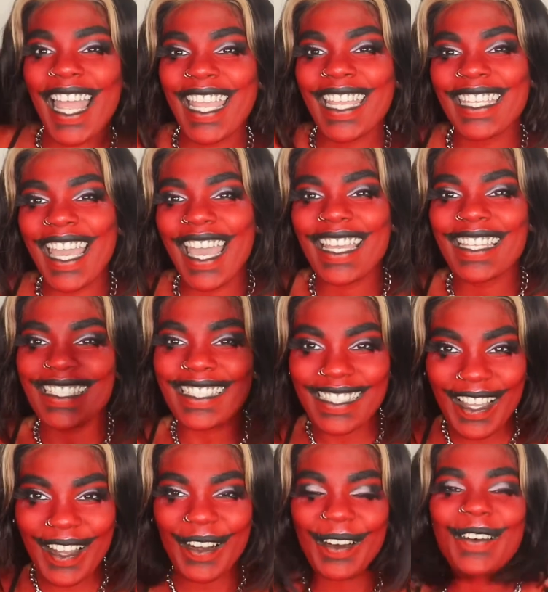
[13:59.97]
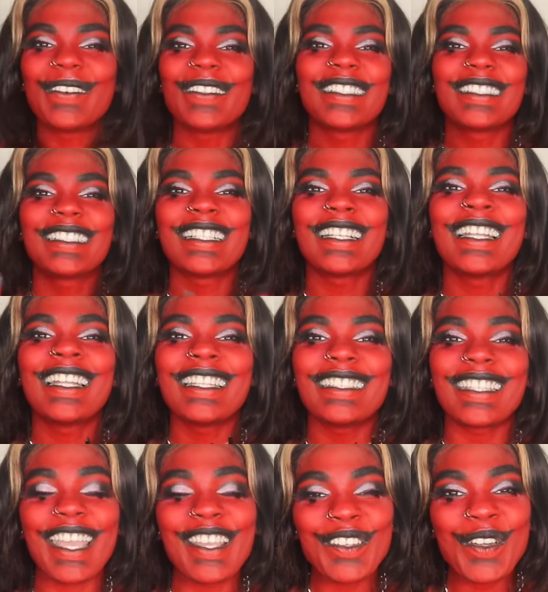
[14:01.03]
Yes, so
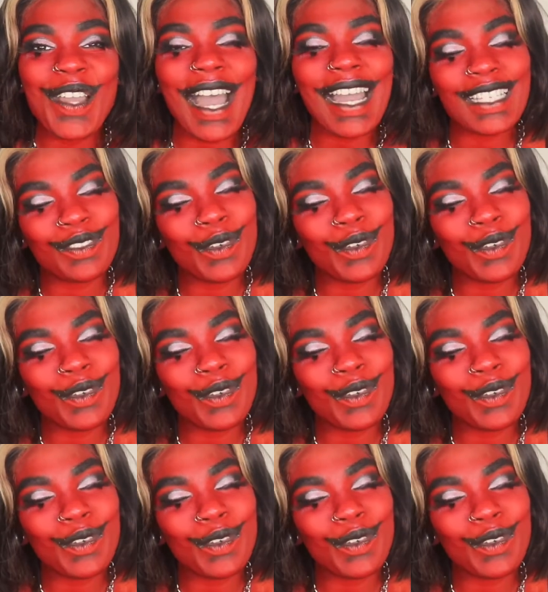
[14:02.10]
thank you guys for